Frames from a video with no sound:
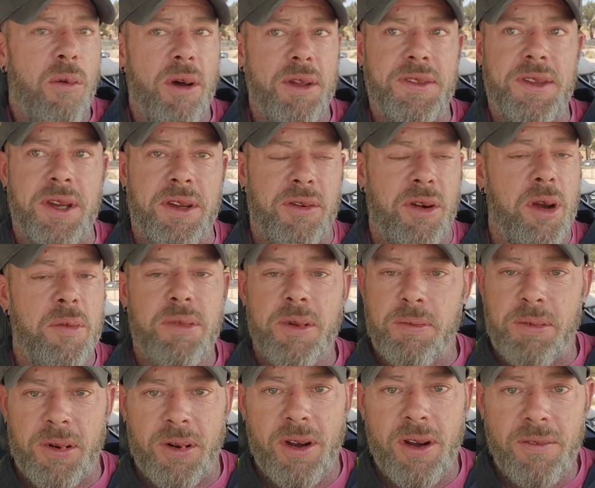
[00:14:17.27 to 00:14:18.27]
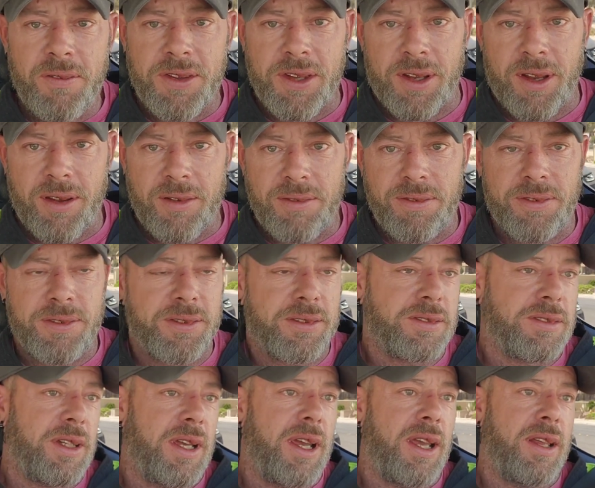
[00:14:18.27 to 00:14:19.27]
what the group approves of.
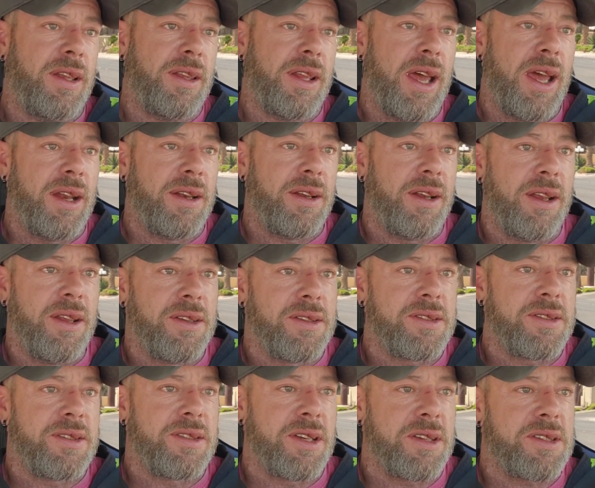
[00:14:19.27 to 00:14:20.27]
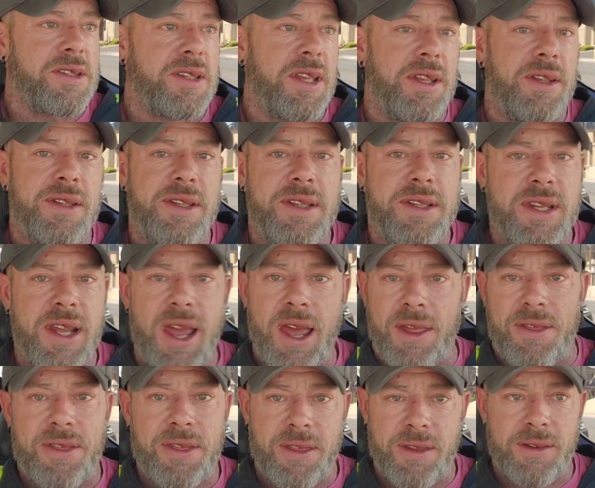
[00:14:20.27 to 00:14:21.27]
And that is just the
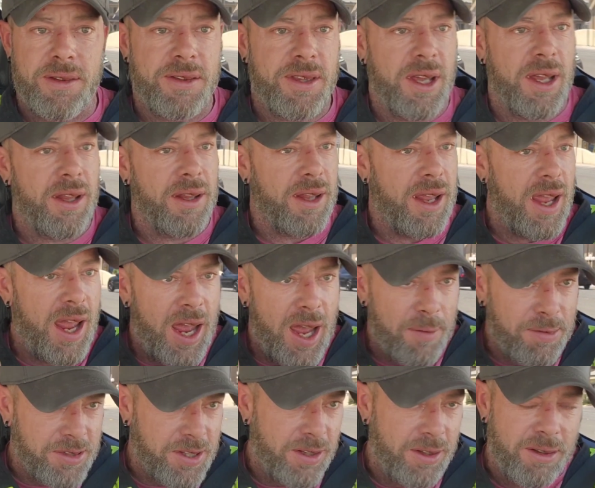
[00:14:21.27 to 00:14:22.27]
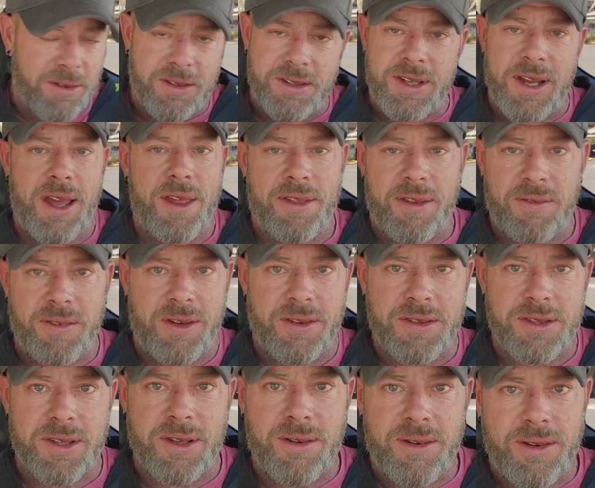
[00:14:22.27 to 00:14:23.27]
death, the absolute death of
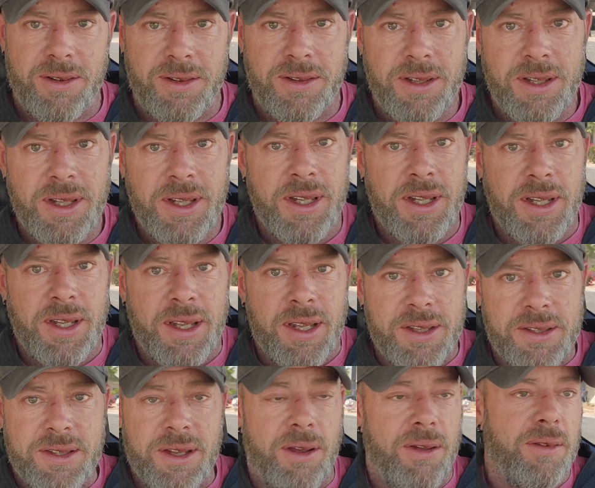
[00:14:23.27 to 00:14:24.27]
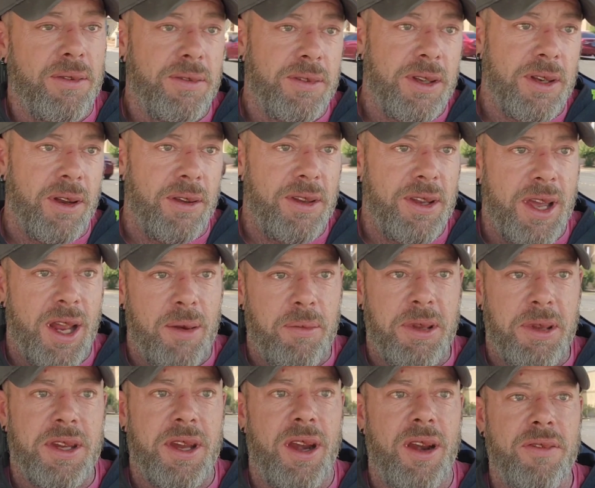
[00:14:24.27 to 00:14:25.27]
your soul. So, you know, you got to
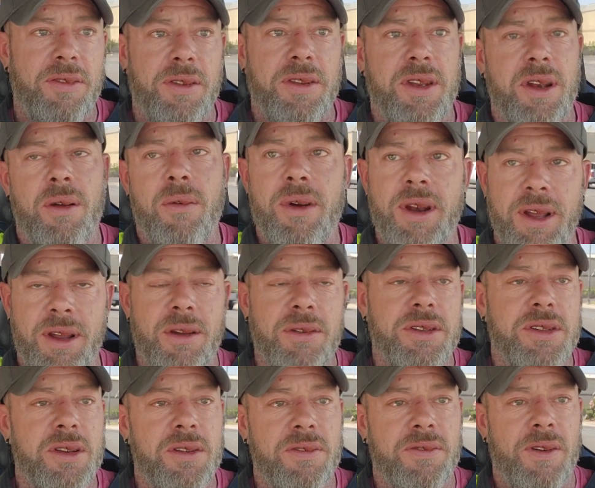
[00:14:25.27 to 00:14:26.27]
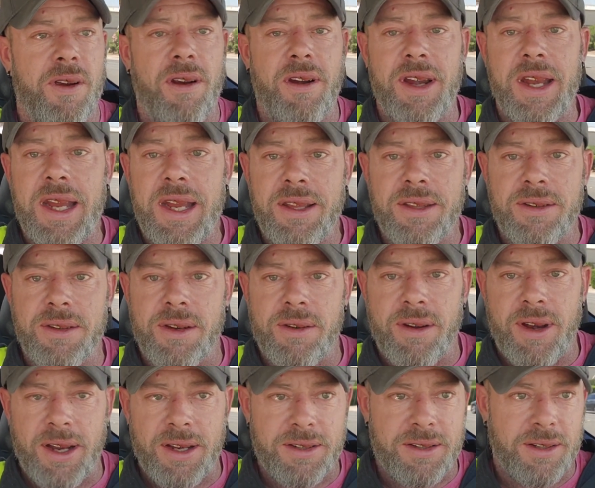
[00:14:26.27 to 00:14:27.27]
be careful. You don't want to go too far in either
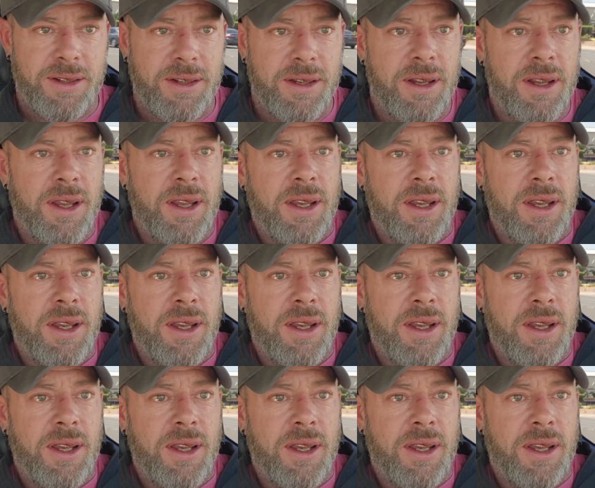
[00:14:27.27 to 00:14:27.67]
direction.